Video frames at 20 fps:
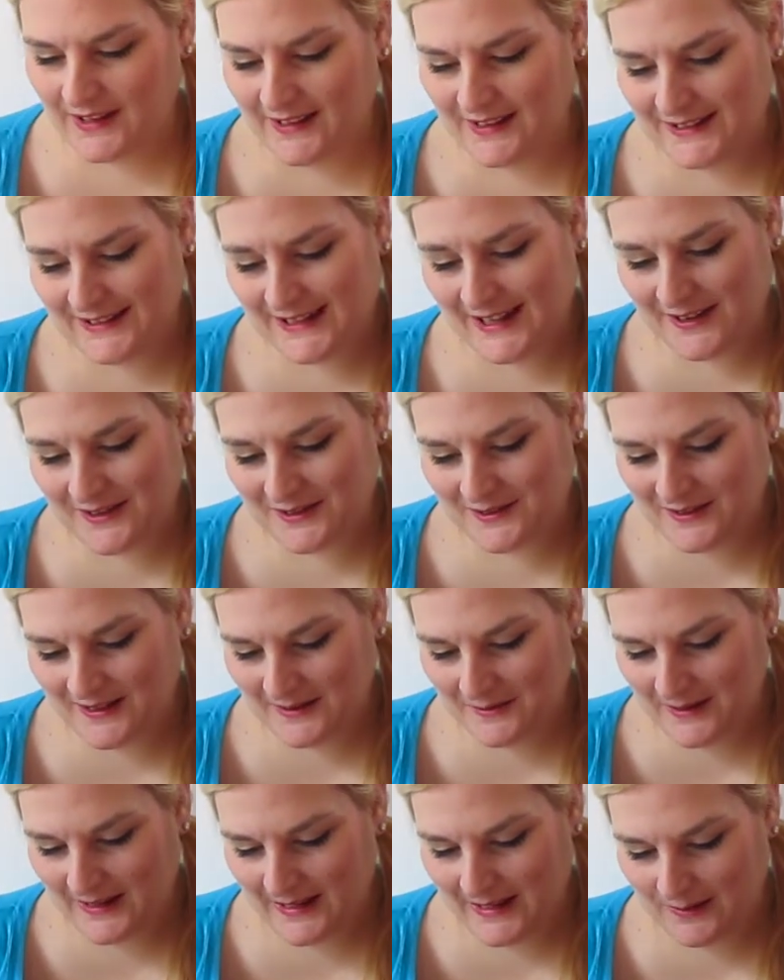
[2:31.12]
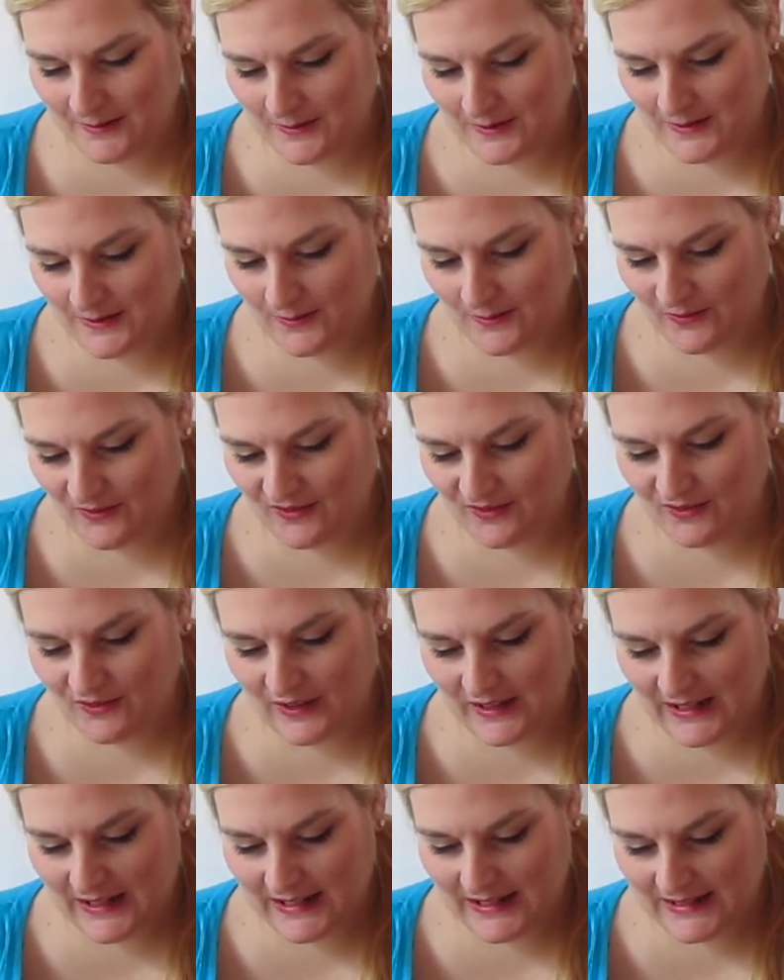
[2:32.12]
It sounds really, really,
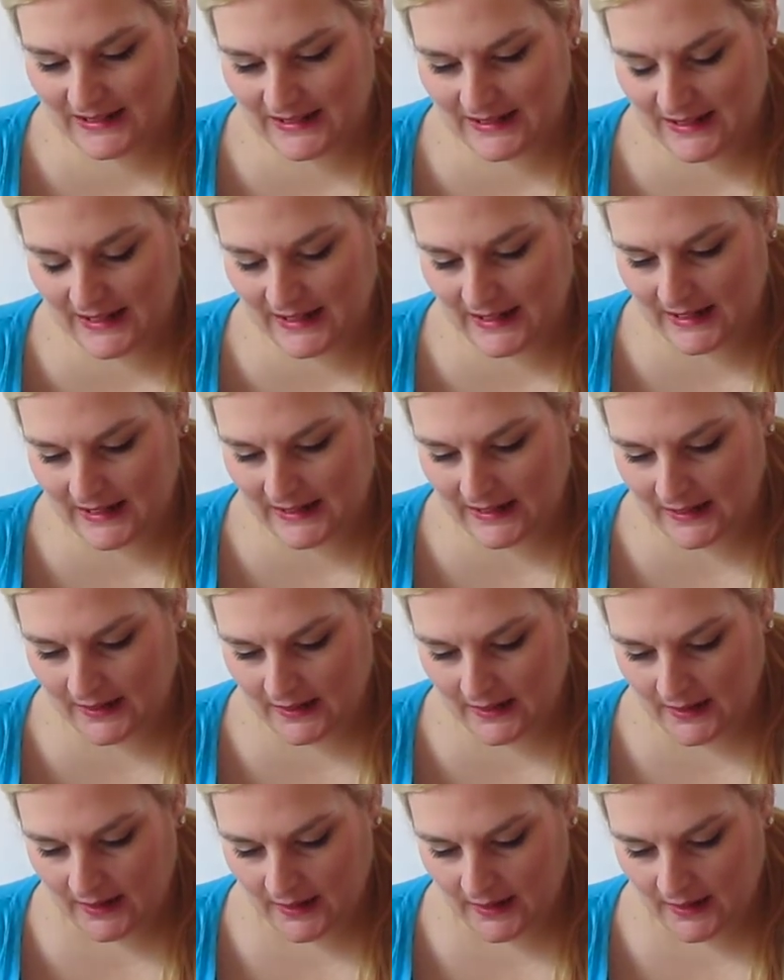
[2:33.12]
really silly,